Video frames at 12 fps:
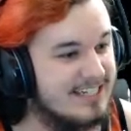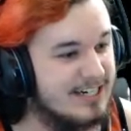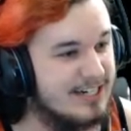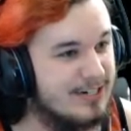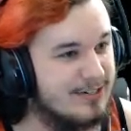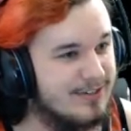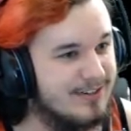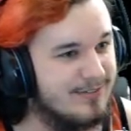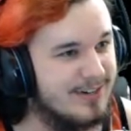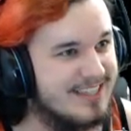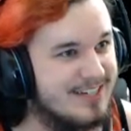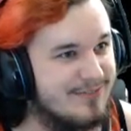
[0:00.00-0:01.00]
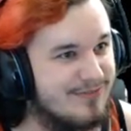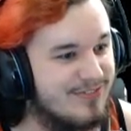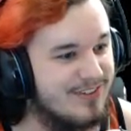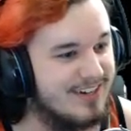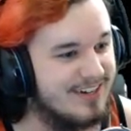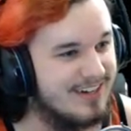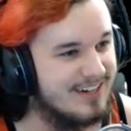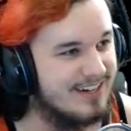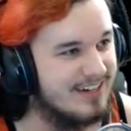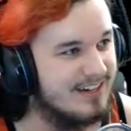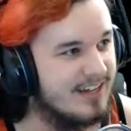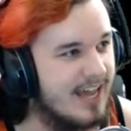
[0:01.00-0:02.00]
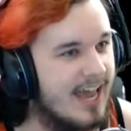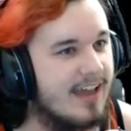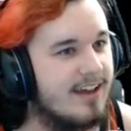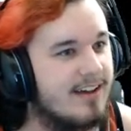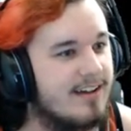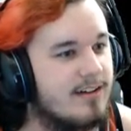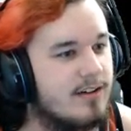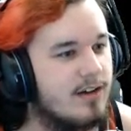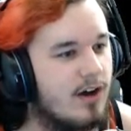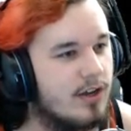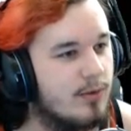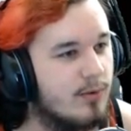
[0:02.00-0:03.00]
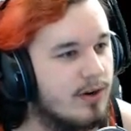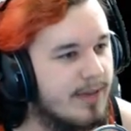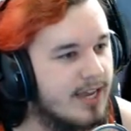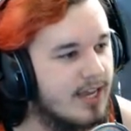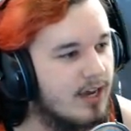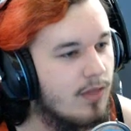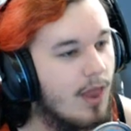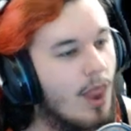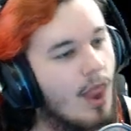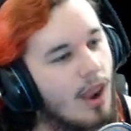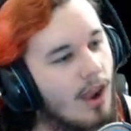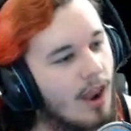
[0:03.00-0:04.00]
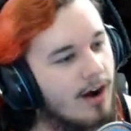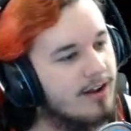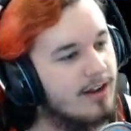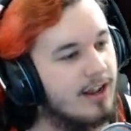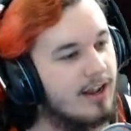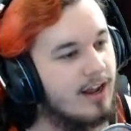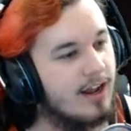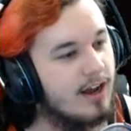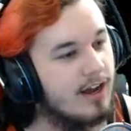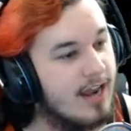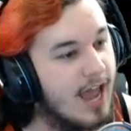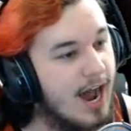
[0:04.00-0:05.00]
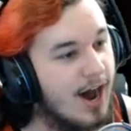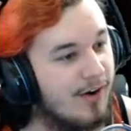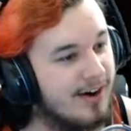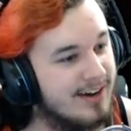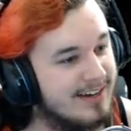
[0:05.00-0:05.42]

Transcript: No, what the fuck? Hey. Oh, you want to make out? No!